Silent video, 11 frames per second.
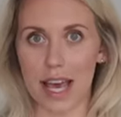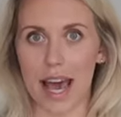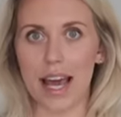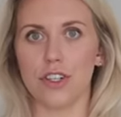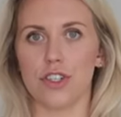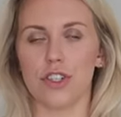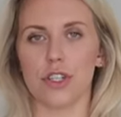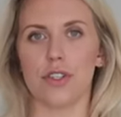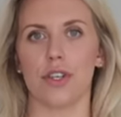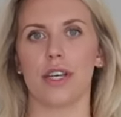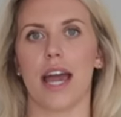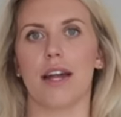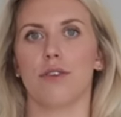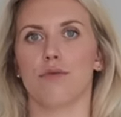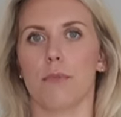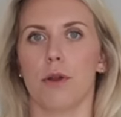attached, so you
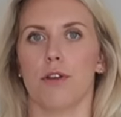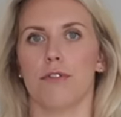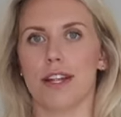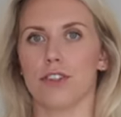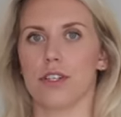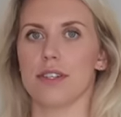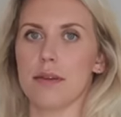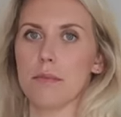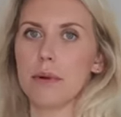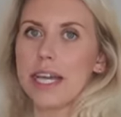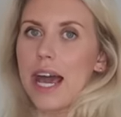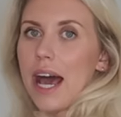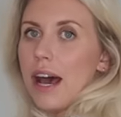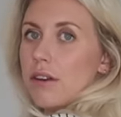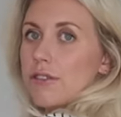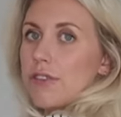can remove it and just simply
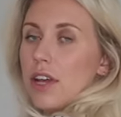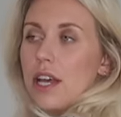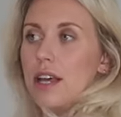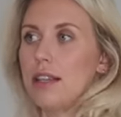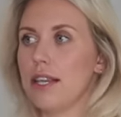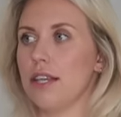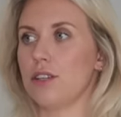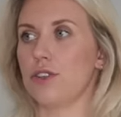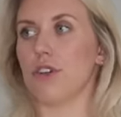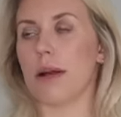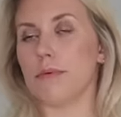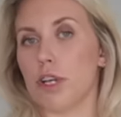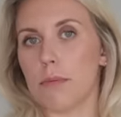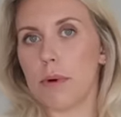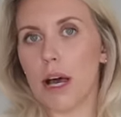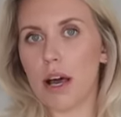have the striped
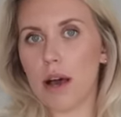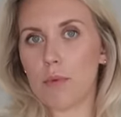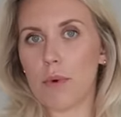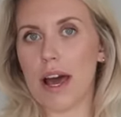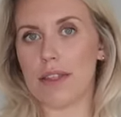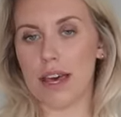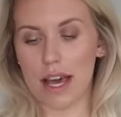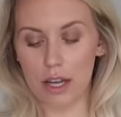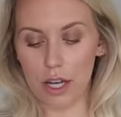jumper and wear that